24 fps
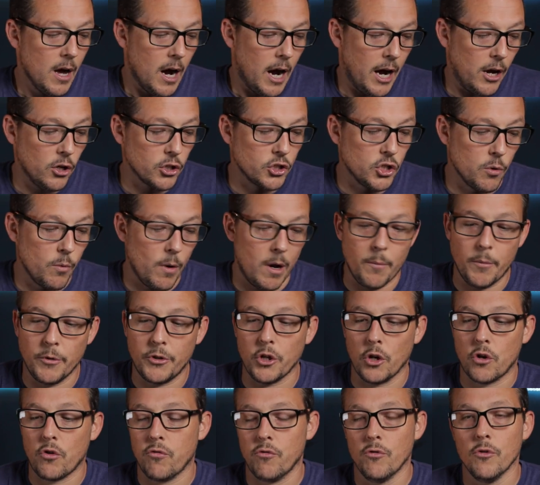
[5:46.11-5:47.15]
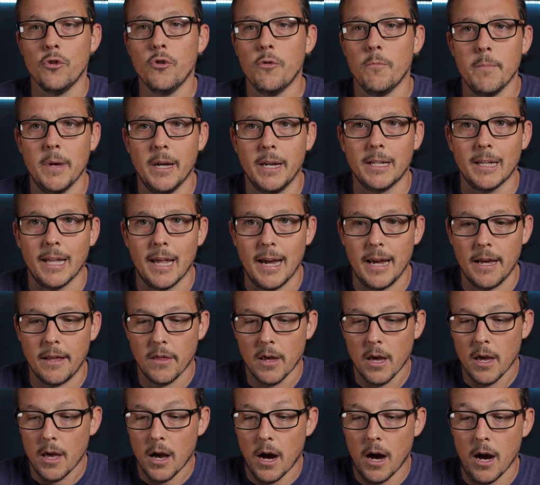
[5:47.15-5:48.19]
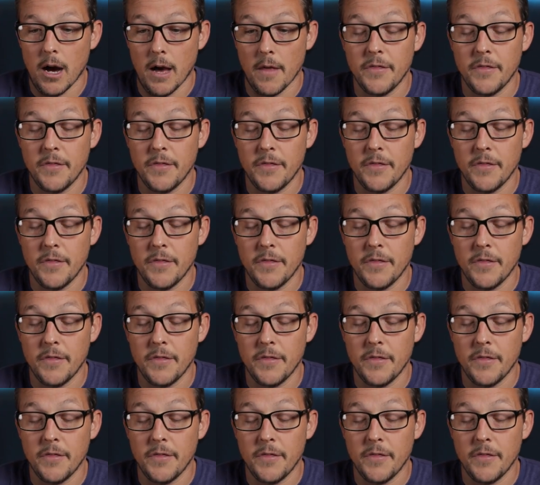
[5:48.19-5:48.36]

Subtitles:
I also went with the Crew mid-length.